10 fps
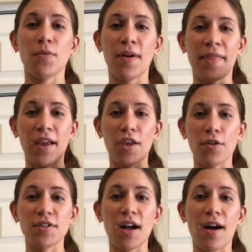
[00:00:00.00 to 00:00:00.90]
one that
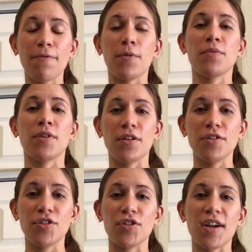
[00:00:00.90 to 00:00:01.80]
goes off when we're
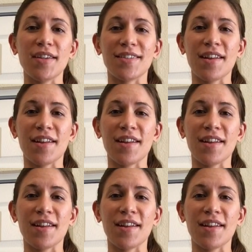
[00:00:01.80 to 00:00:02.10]
under stress,